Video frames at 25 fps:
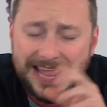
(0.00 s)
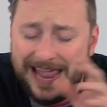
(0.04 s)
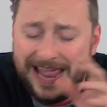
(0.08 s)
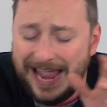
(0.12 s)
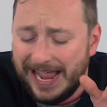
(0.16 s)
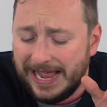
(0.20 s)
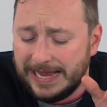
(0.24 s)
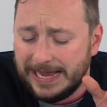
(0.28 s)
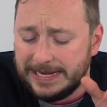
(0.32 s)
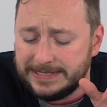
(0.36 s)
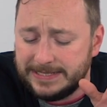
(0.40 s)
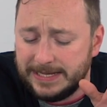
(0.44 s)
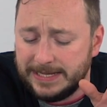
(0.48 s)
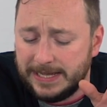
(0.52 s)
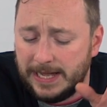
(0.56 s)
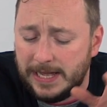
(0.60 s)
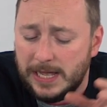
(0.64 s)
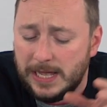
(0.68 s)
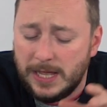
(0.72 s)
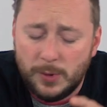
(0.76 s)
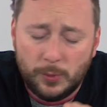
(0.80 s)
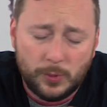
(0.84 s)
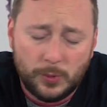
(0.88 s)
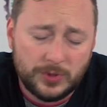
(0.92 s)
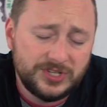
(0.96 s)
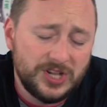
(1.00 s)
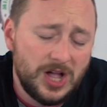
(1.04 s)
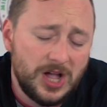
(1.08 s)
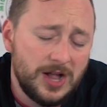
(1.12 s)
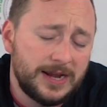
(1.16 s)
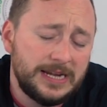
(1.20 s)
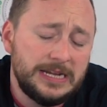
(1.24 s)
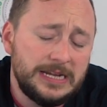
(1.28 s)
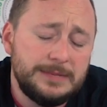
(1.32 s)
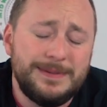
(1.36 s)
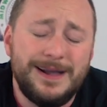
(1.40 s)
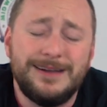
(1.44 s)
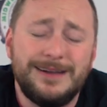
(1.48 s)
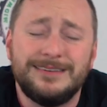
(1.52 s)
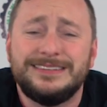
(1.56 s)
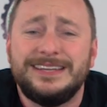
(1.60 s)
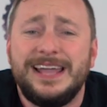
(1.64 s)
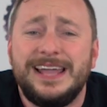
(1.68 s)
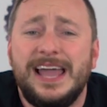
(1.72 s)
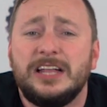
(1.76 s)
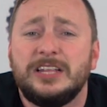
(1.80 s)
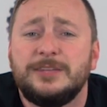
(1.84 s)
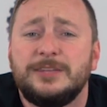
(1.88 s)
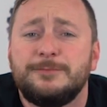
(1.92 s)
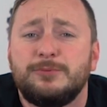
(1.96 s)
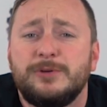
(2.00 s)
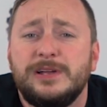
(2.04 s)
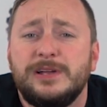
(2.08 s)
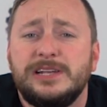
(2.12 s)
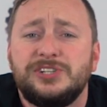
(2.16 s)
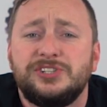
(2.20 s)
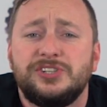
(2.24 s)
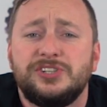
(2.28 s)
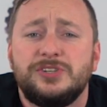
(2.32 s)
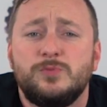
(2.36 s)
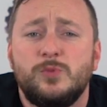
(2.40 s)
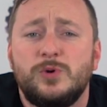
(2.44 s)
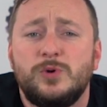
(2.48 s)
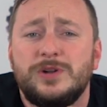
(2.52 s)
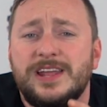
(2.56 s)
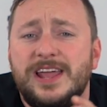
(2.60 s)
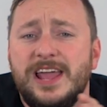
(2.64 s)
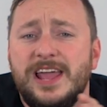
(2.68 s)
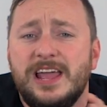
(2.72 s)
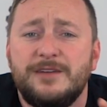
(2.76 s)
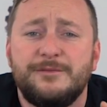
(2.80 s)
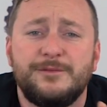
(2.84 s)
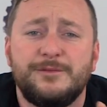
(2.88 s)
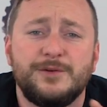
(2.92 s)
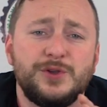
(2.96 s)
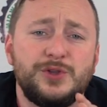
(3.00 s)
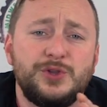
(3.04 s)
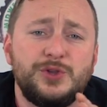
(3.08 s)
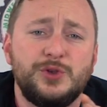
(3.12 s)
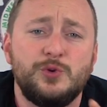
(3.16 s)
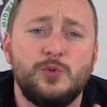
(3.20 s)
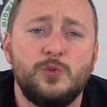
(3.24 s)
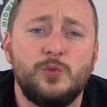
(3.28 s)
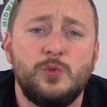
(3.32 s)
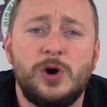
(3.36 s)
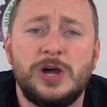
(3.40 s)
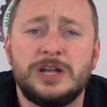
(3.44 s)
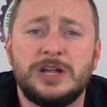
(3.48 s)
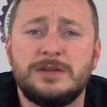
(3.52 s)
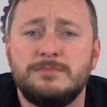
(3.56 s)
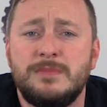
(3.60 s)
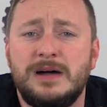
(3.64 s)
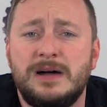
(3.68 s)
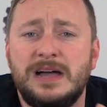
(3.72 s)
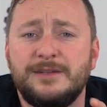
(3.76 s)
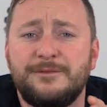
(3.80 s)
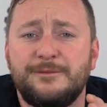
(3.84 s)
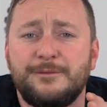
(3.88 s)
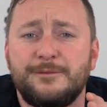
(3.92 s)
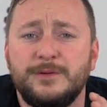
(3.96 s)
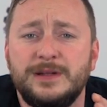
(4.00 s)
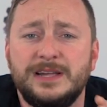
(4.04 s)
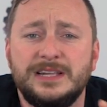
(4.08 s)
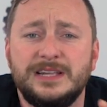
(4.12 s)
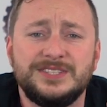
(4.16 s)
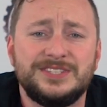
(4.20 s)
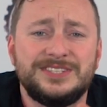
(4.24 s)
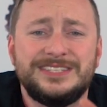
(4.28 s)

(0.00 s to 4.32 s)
And we're talking about calibration, whatever you want, my friends.